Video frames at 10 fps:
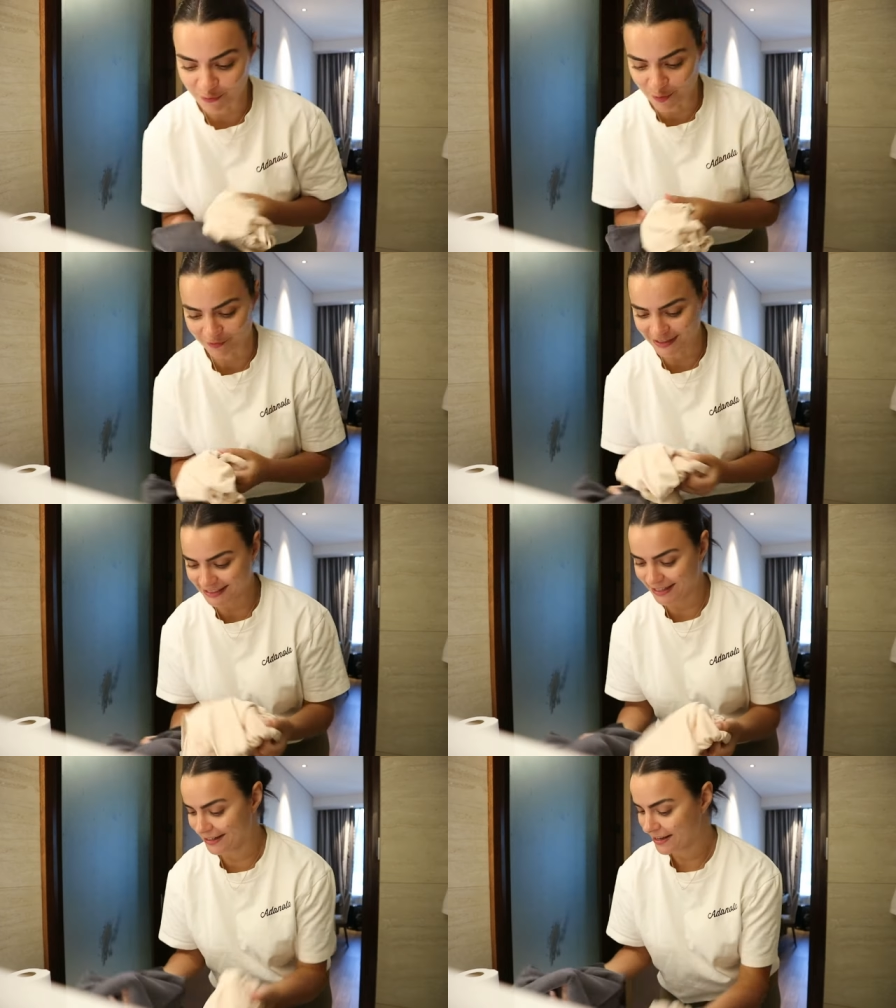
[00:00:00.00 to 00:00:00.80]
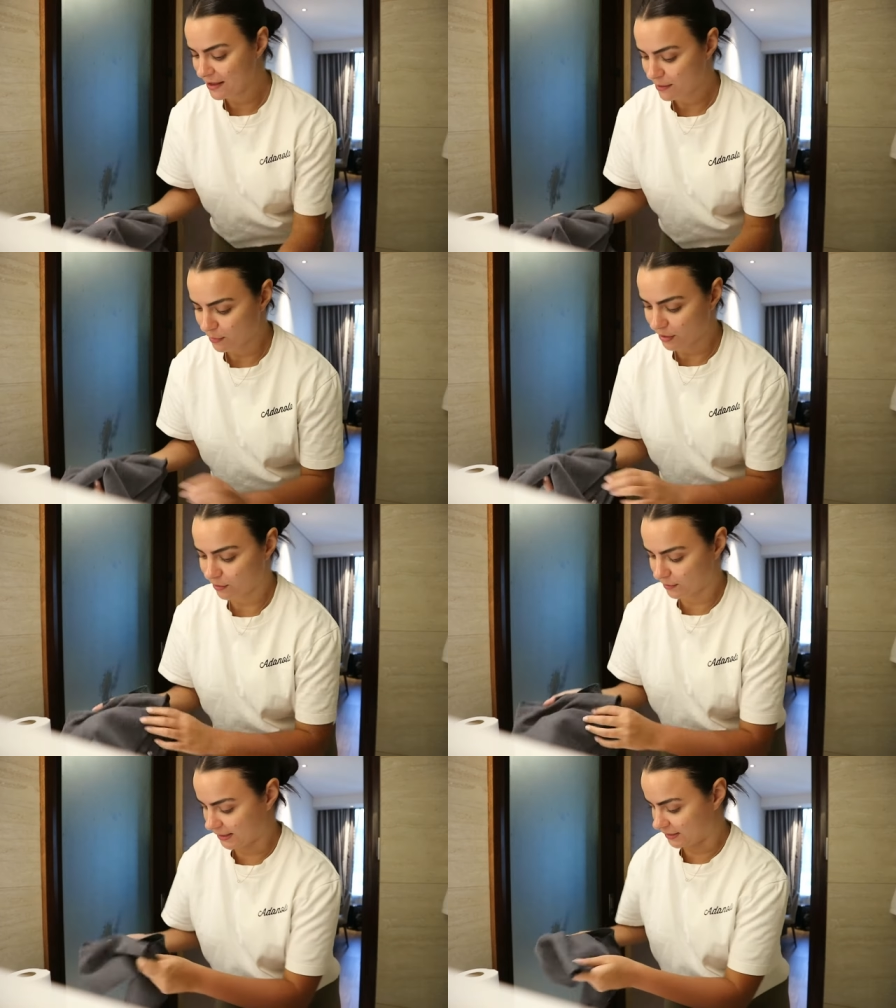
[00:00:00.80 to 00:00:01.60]
off already but
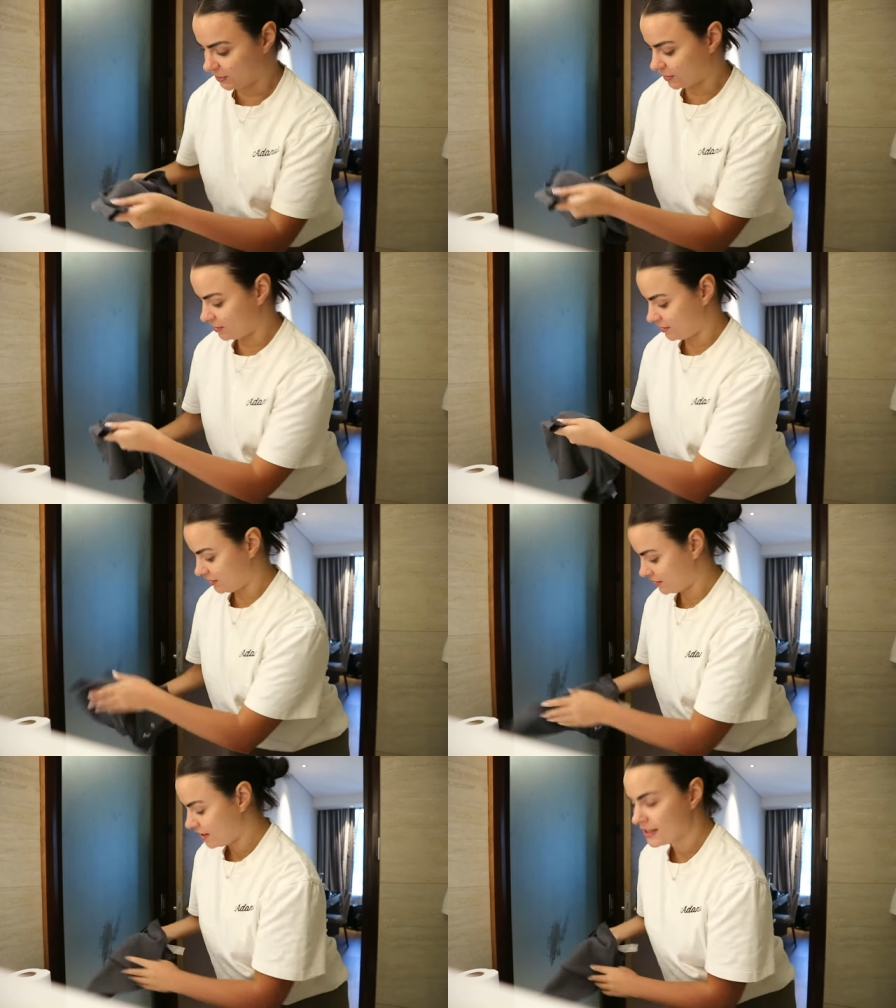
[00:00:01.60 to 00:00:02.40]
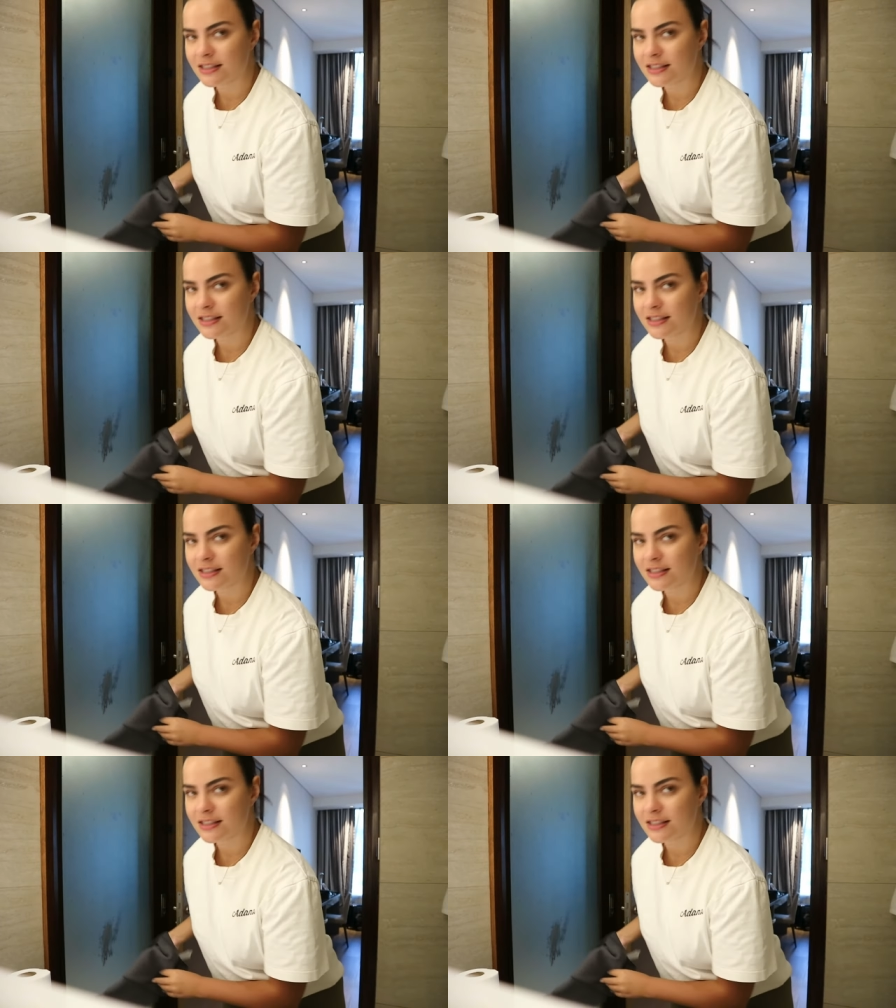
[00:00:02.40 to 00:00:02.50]
I'll quickly show you